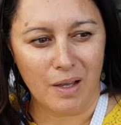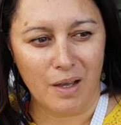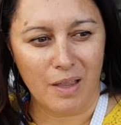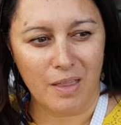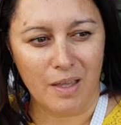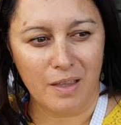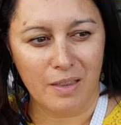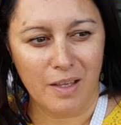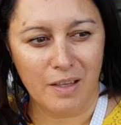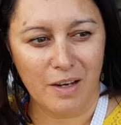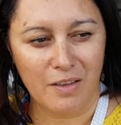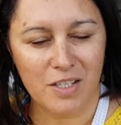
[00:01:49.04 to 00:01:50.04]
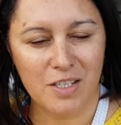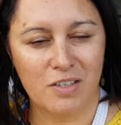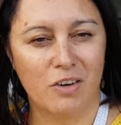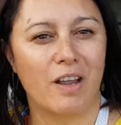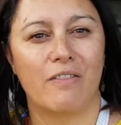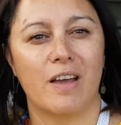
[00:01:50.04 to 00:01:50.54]
I think in that, you know, there's just
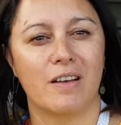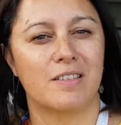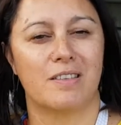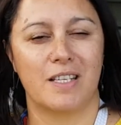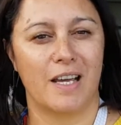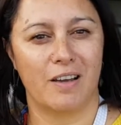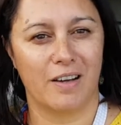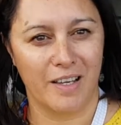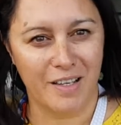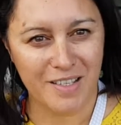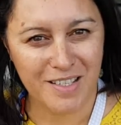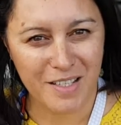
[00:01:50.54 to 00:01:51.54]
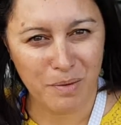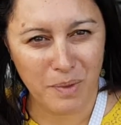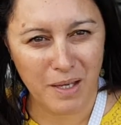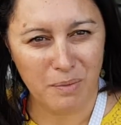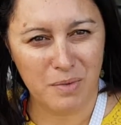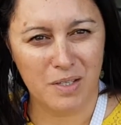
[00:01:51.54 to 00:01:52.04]
not enough hours in the day, I guess, to be
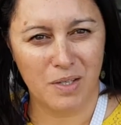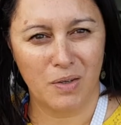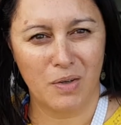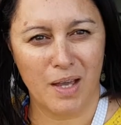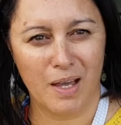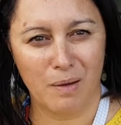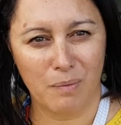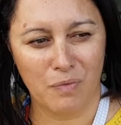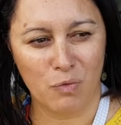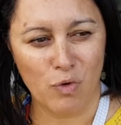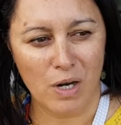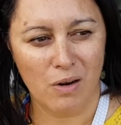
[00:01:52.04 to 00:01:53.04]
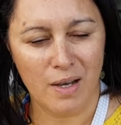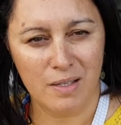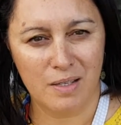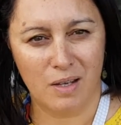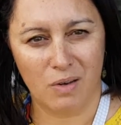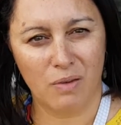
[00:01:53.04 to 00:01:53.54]
able to
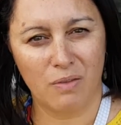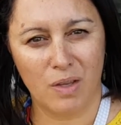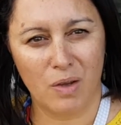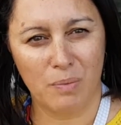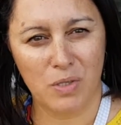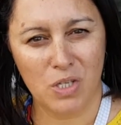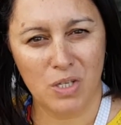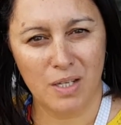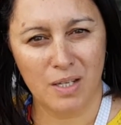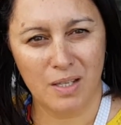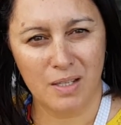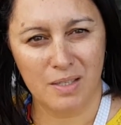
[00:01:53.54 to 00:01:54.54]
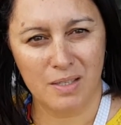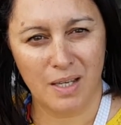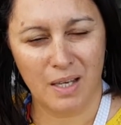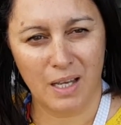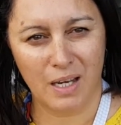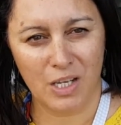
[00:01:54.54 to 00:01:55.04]
realise a lot of the opportunities
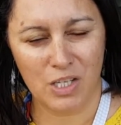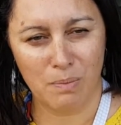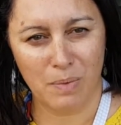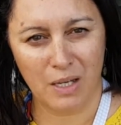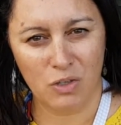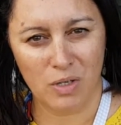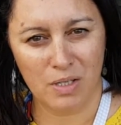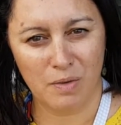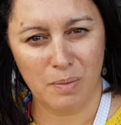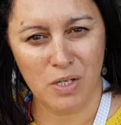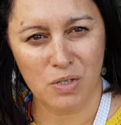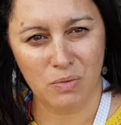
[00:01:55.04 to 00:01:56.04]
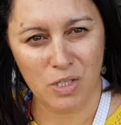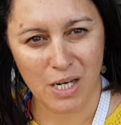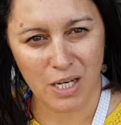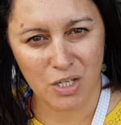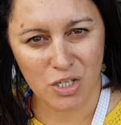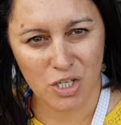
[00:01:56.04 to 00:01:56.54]
that can actually make transformational
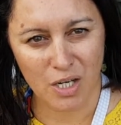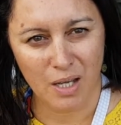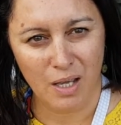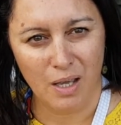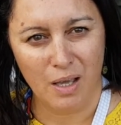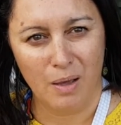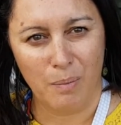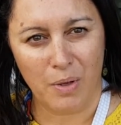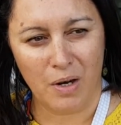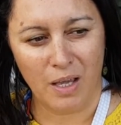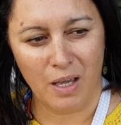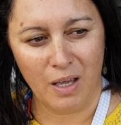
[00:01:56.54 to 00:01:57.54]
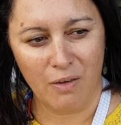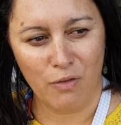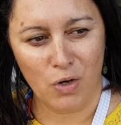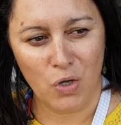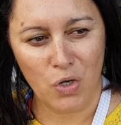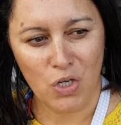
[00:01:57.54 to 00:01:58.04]
change. But I have
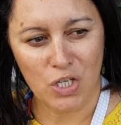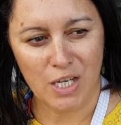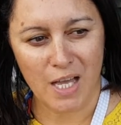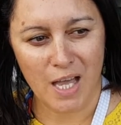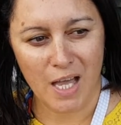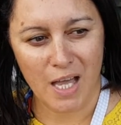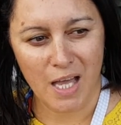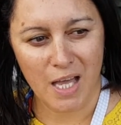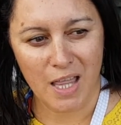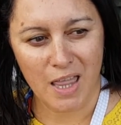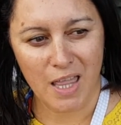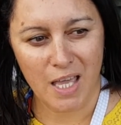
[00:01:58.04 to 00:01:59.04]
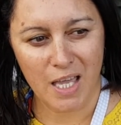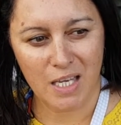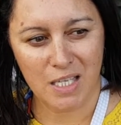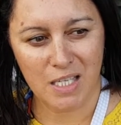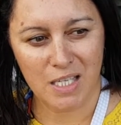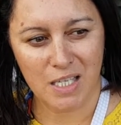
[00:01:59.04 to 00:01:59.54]
learnt
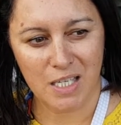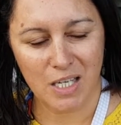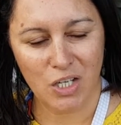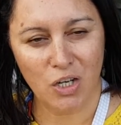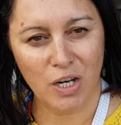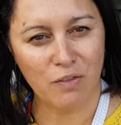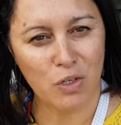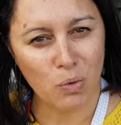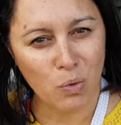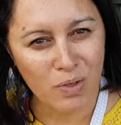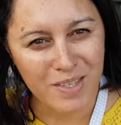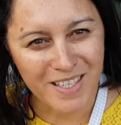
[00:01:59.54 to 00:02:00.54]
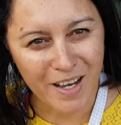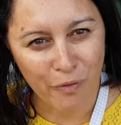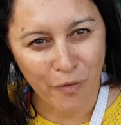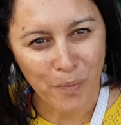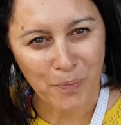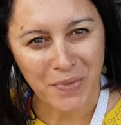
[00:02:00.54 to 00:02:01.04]
that you don't have to do it all yourself,
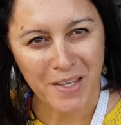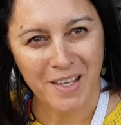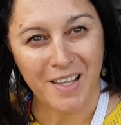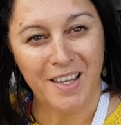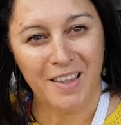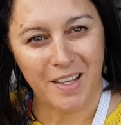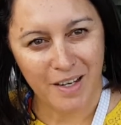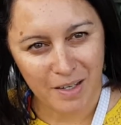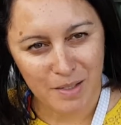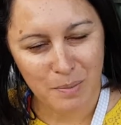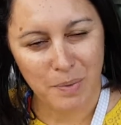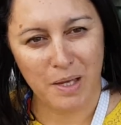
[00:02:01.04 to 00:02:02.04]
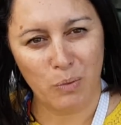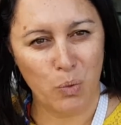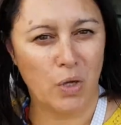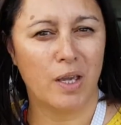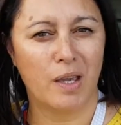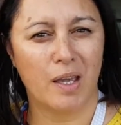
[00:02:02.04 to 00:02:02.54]
that it is about
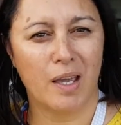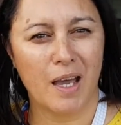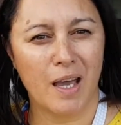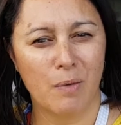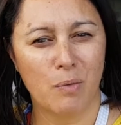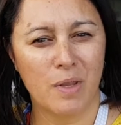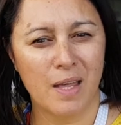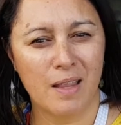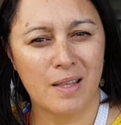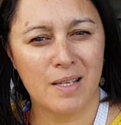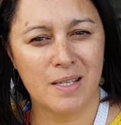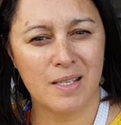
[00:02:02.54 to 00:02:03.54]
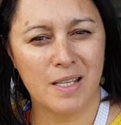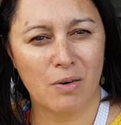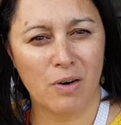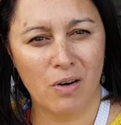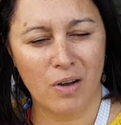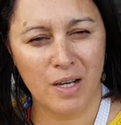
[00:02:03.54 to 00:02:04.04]
working with others that
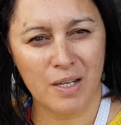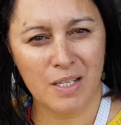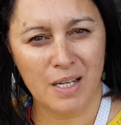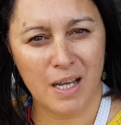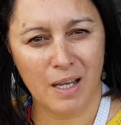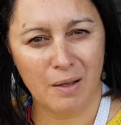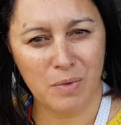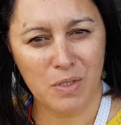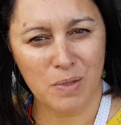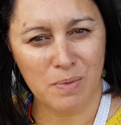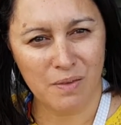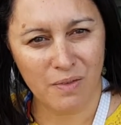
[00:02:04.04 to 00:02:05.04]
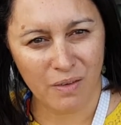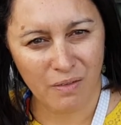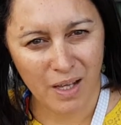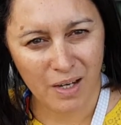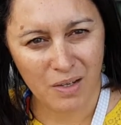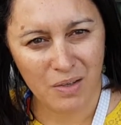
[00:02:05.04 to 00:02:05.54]
are aligned in terms of their
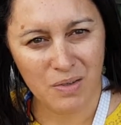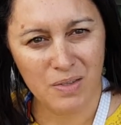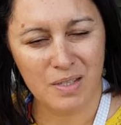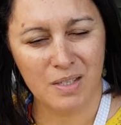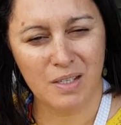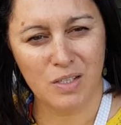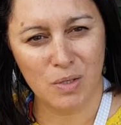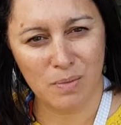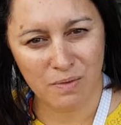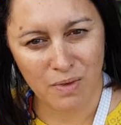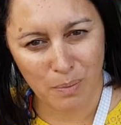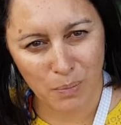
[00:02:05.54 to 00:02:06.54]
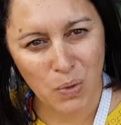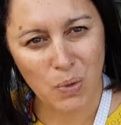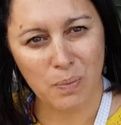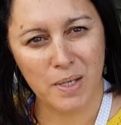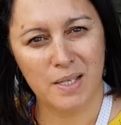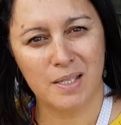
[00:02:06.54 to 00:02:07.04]
values and in terms of their
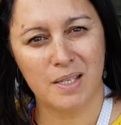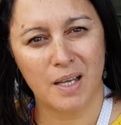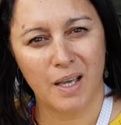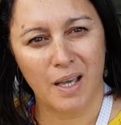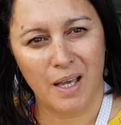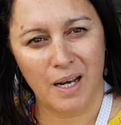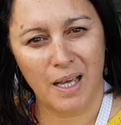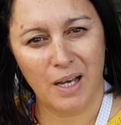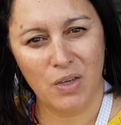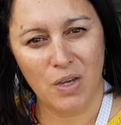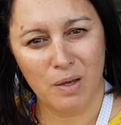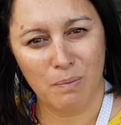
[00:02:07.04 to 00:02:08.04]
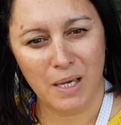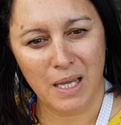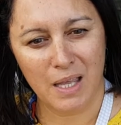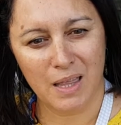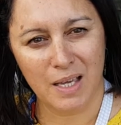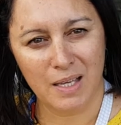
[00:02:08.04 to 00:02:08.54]
purpose and how you can make
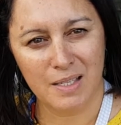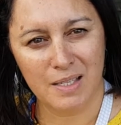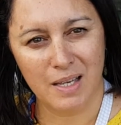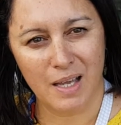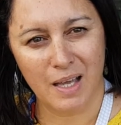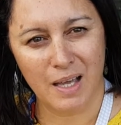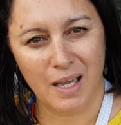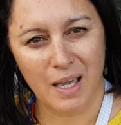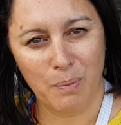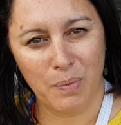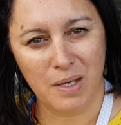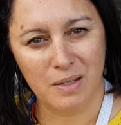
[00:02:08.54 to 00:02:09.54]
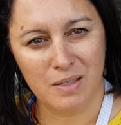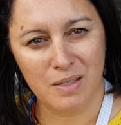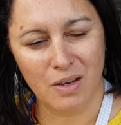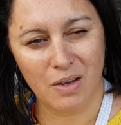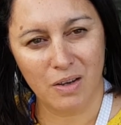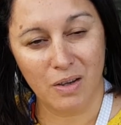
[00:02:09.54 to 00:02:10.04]
things happen.
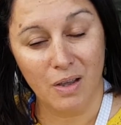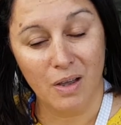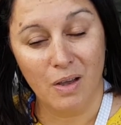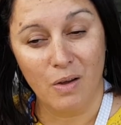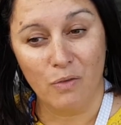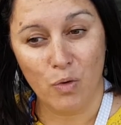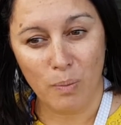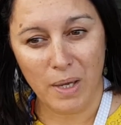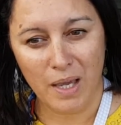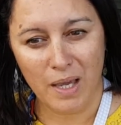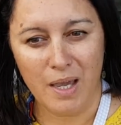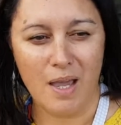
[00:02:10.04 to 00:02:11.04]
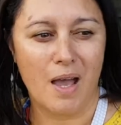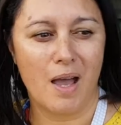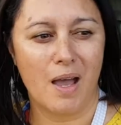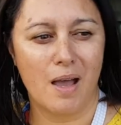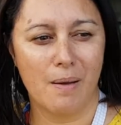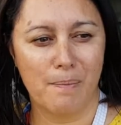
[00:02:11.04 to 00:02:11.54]
So for me,
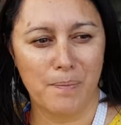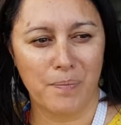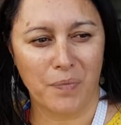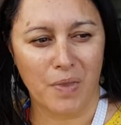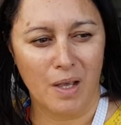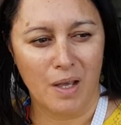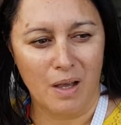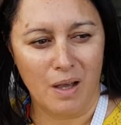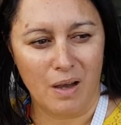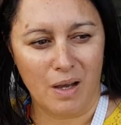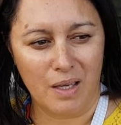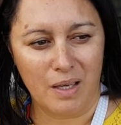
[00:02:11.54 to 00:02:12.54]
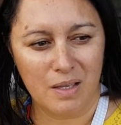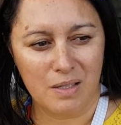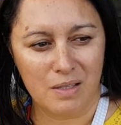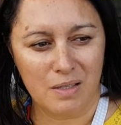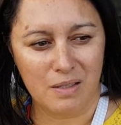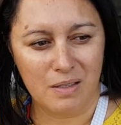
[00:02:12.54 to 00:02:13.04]
I
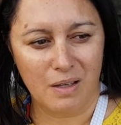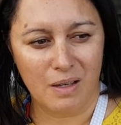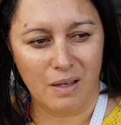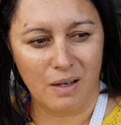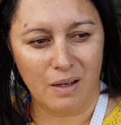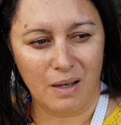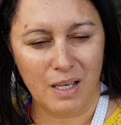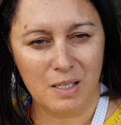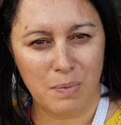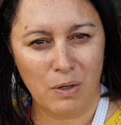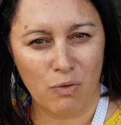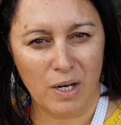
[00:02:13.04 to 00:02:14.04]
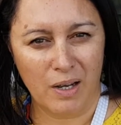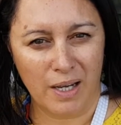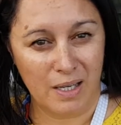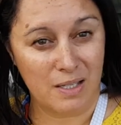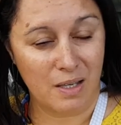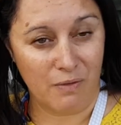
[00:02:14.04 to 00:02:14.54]
guess, you know, it has been really, I
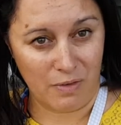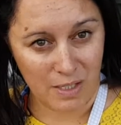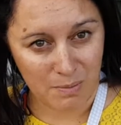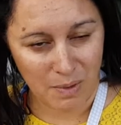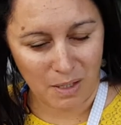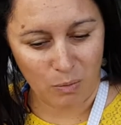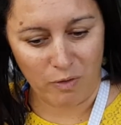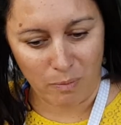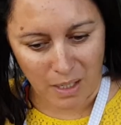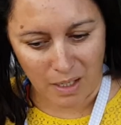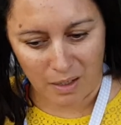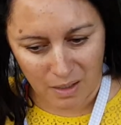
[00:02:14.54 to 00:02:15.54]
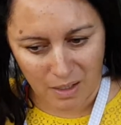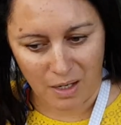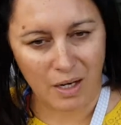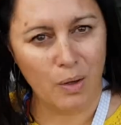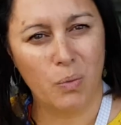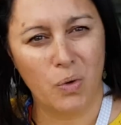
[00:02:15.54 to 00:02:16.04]
guess, the investment that we've made in our
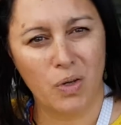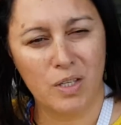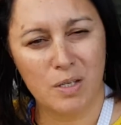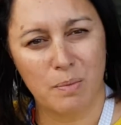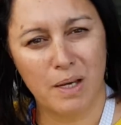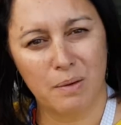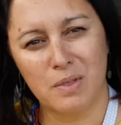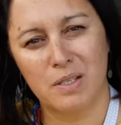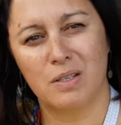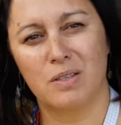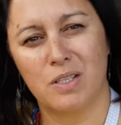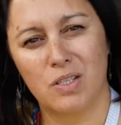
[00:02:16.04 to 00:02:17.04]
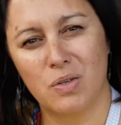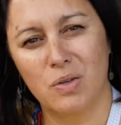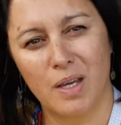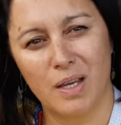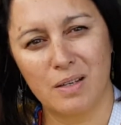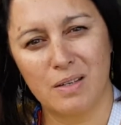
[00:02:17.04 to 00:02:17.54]
network to be able to do
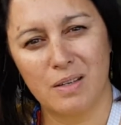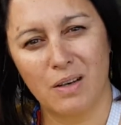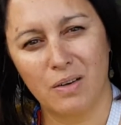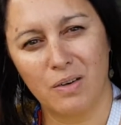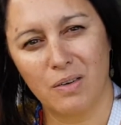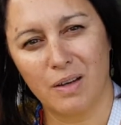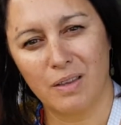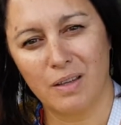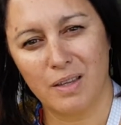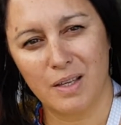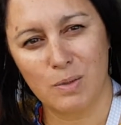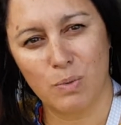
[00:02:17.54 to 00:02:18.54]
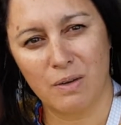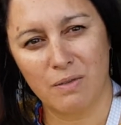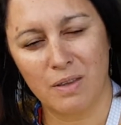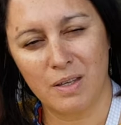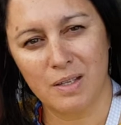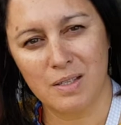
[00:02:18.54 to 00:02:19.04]
that. So I think that's one of the
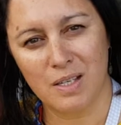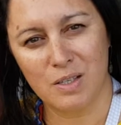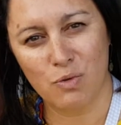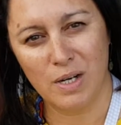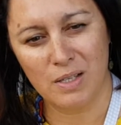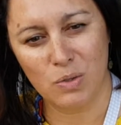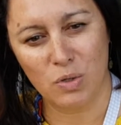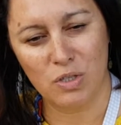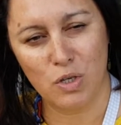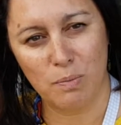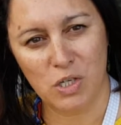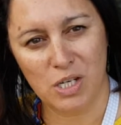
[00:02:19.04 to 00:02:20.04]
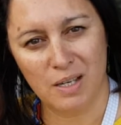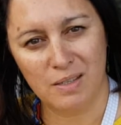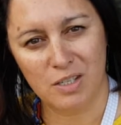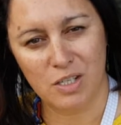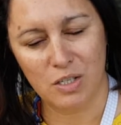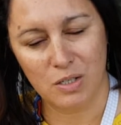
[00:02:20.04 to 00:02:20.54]
things that's really sort of
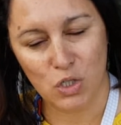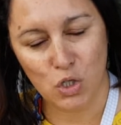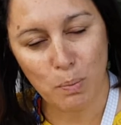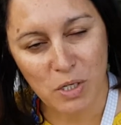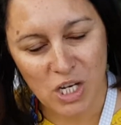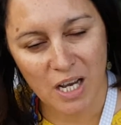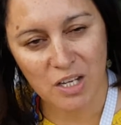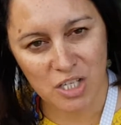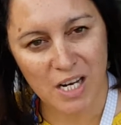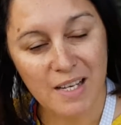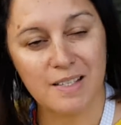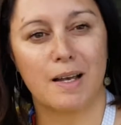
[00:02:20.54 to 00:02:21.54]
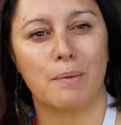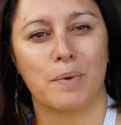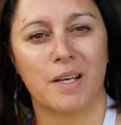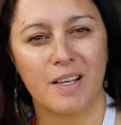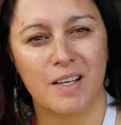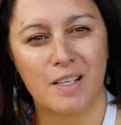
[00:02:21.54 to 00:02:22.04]
supercharged us up
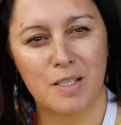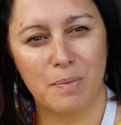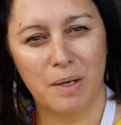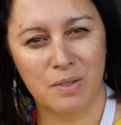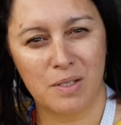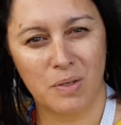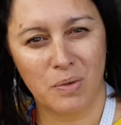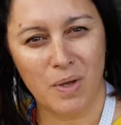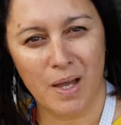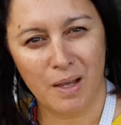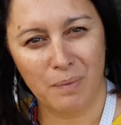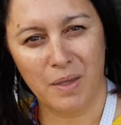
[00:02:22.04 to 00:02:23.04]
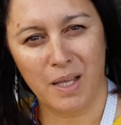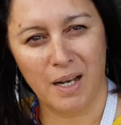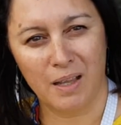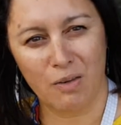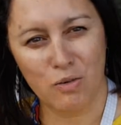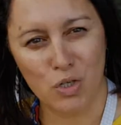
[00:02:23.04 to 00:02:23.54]
to be able to get
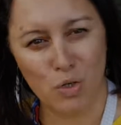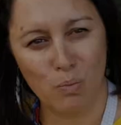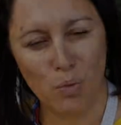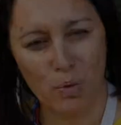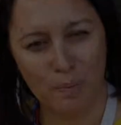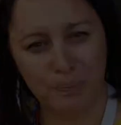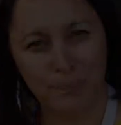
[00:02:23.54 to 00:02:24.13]
out there and do more.